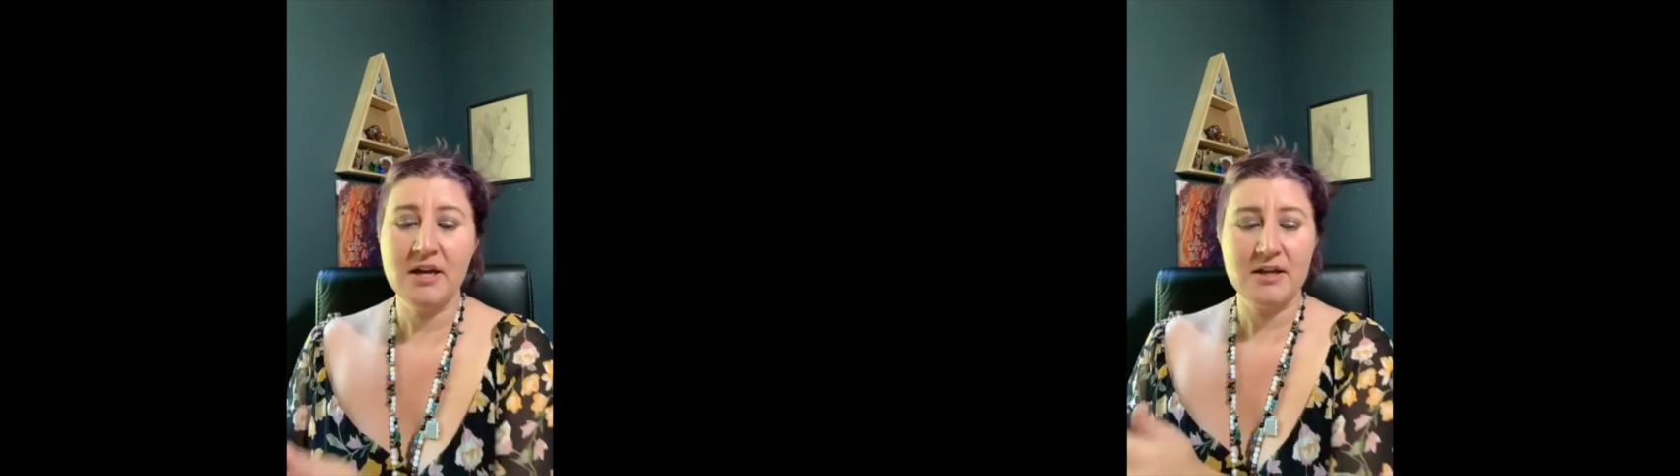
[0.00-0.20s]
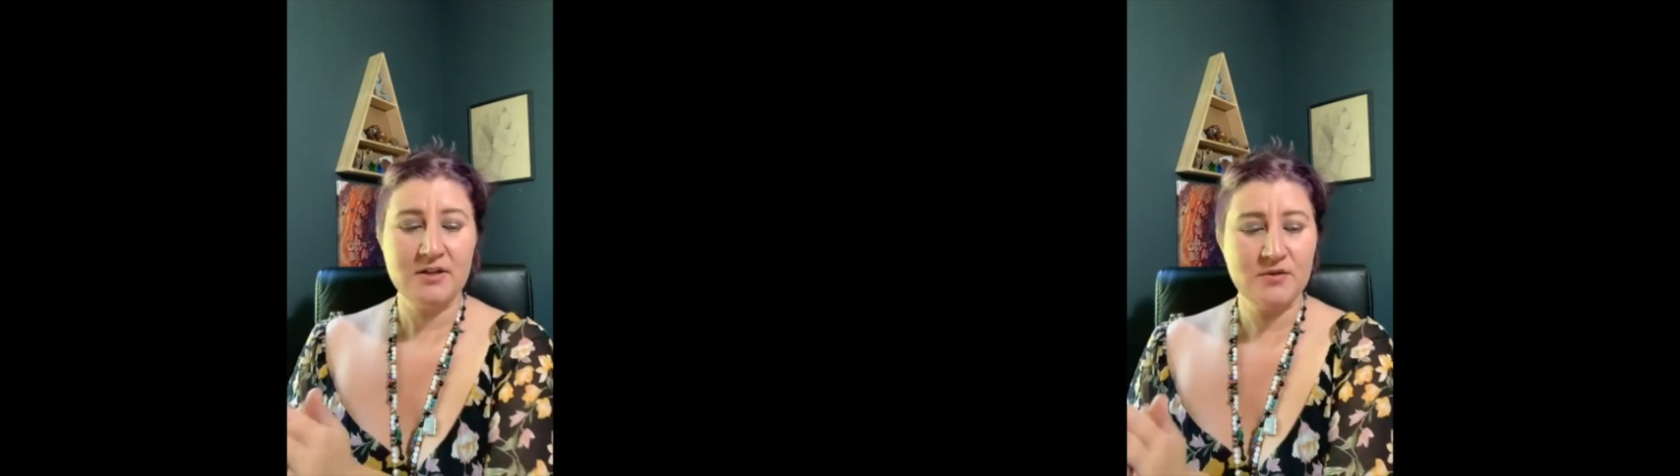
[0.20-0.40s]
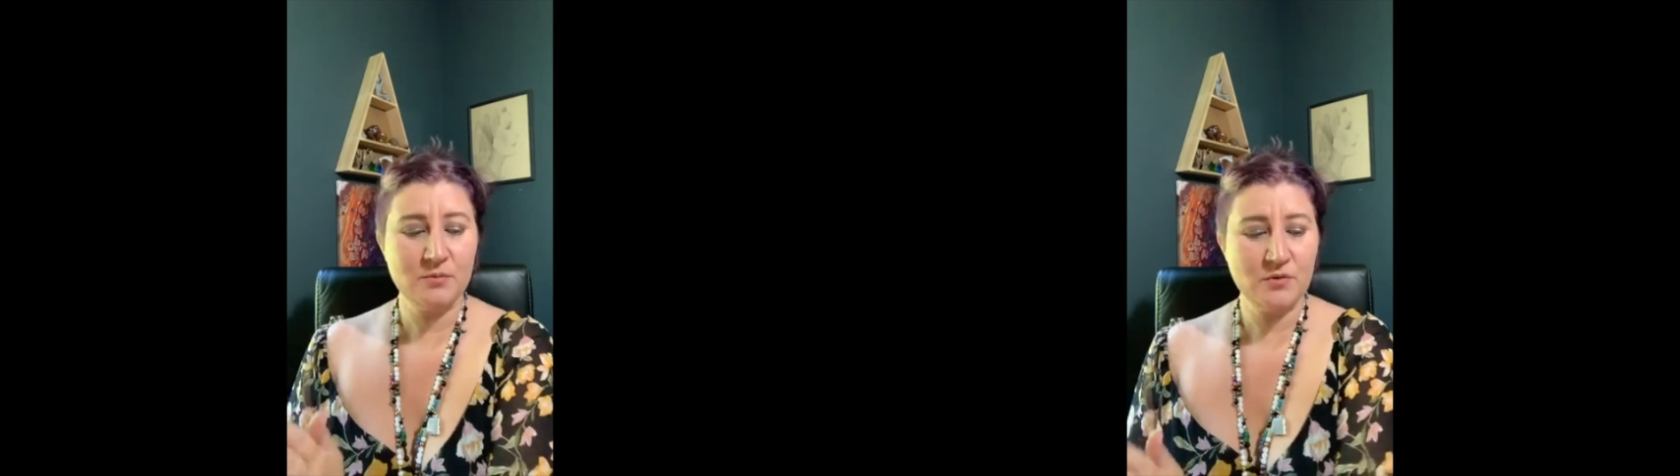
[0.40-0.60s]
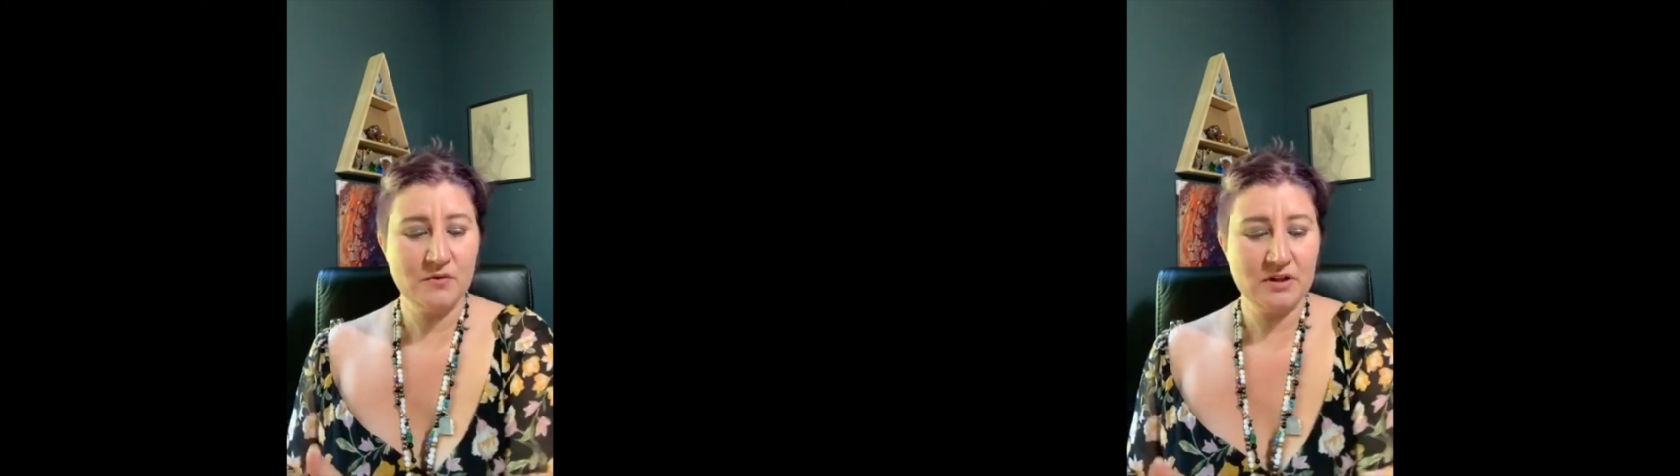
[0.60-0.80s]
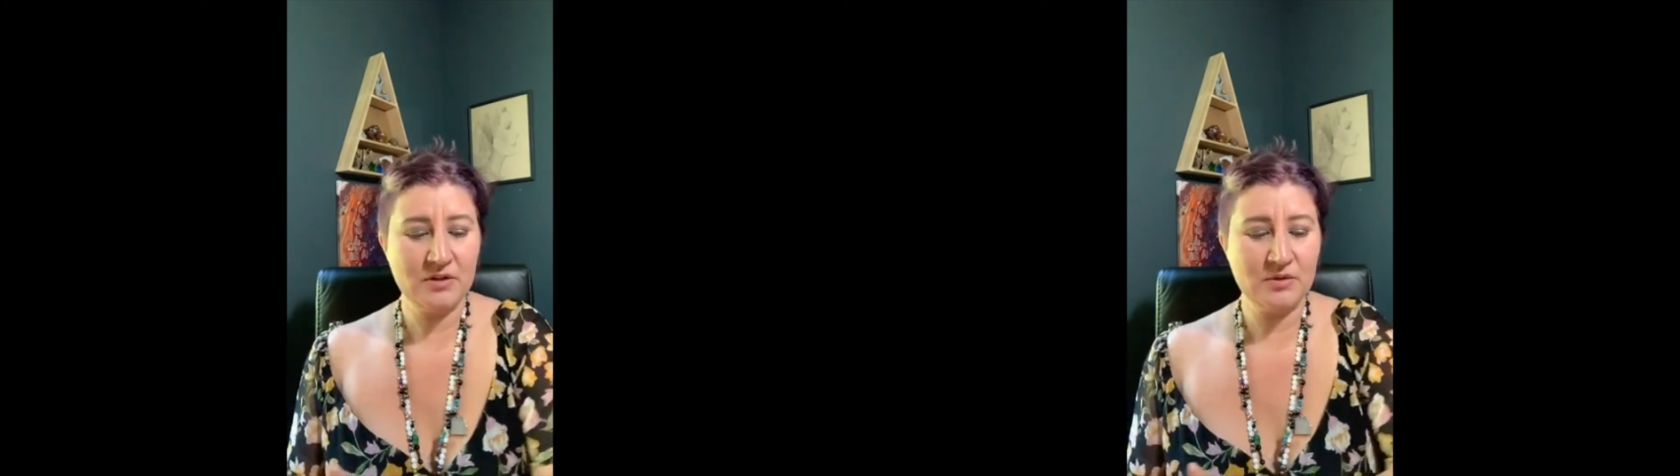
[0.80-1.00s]
into
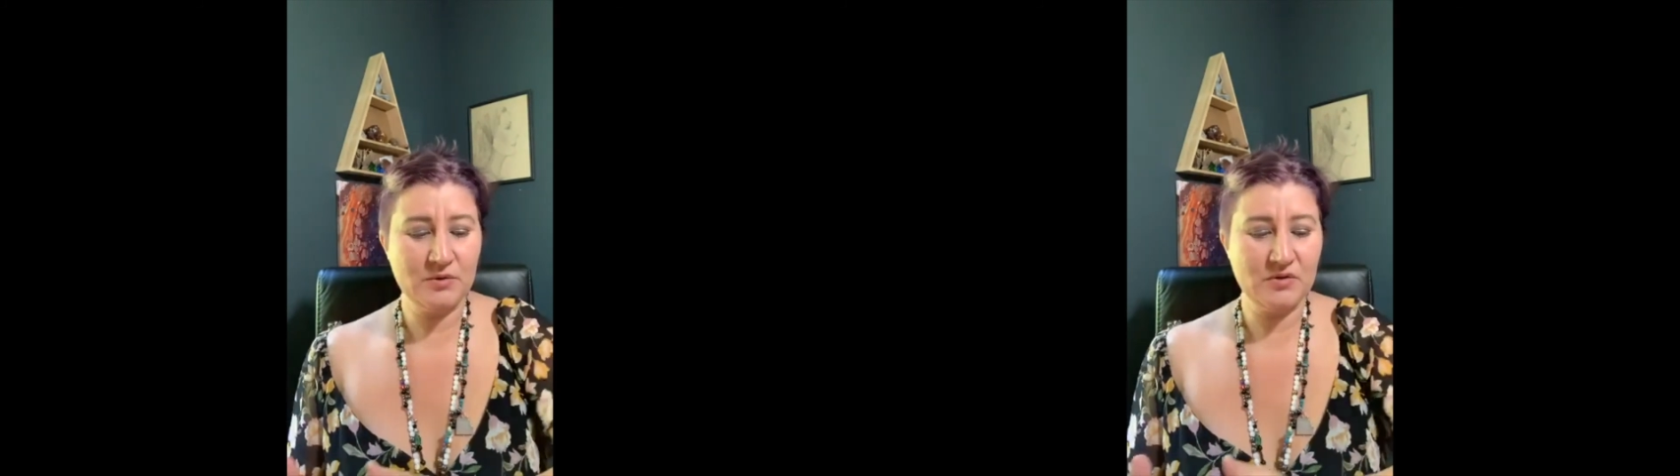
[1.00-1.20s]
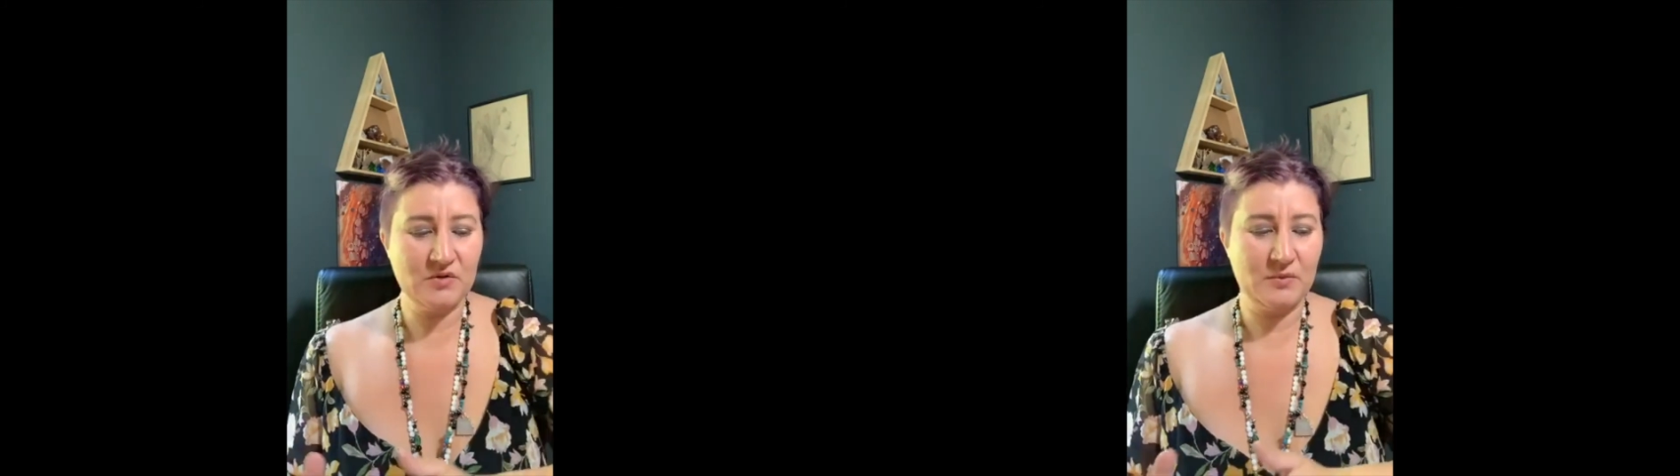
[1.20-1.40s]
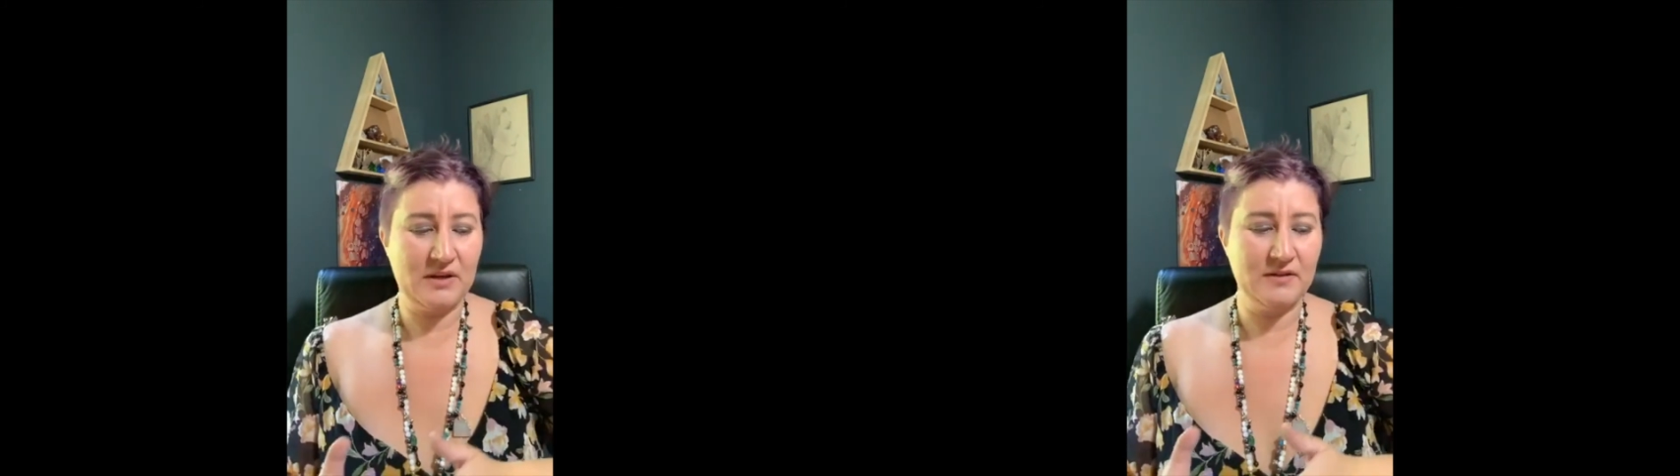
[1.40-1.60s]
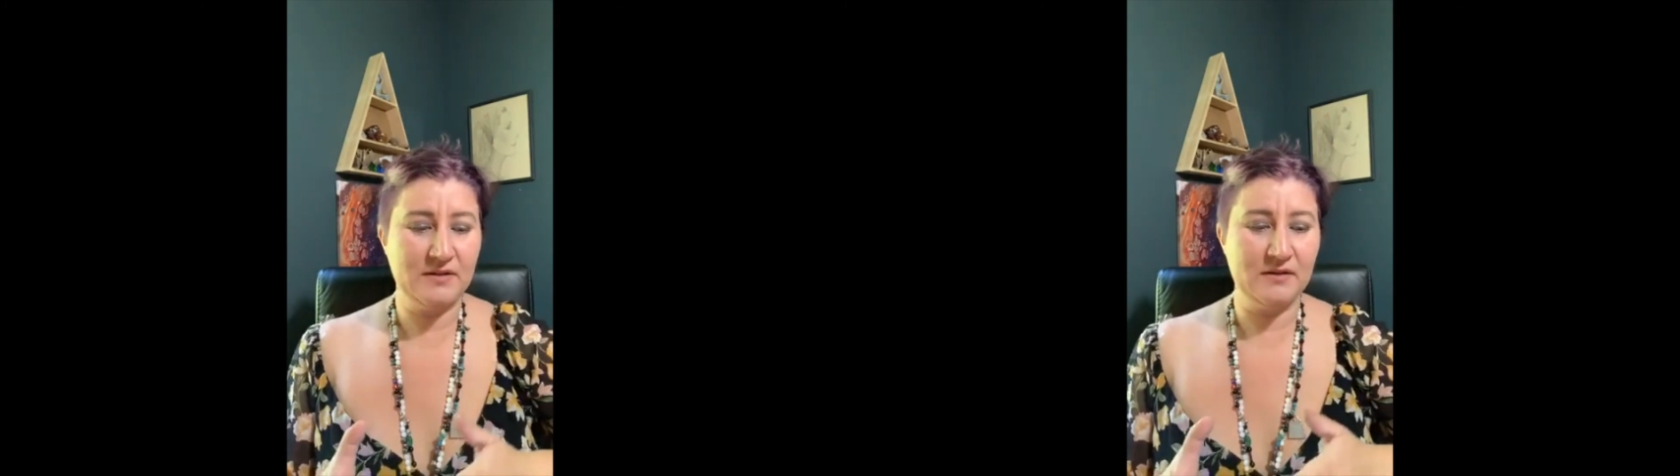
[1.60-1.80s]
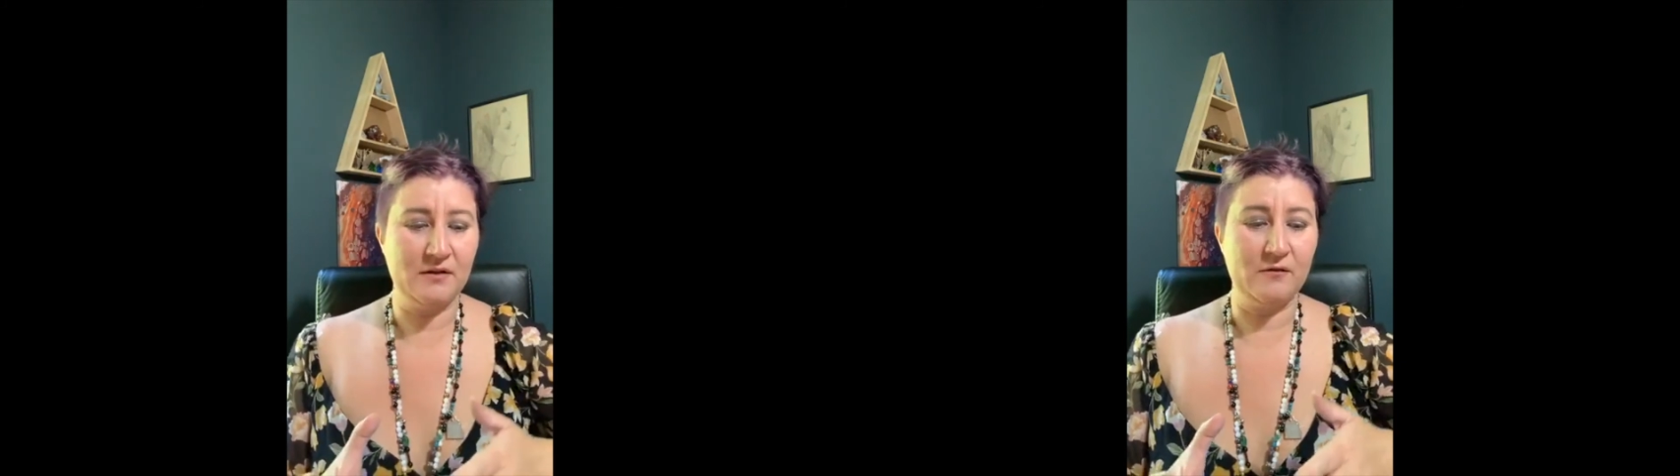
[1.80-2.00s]
moving into a space
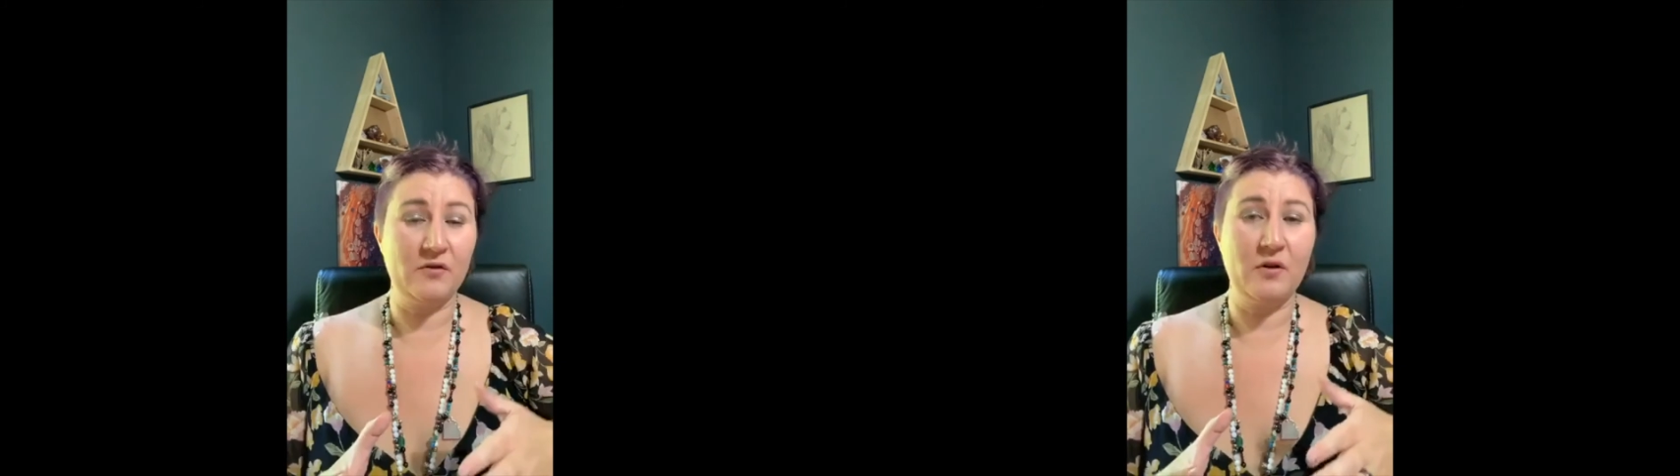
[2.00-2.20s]
of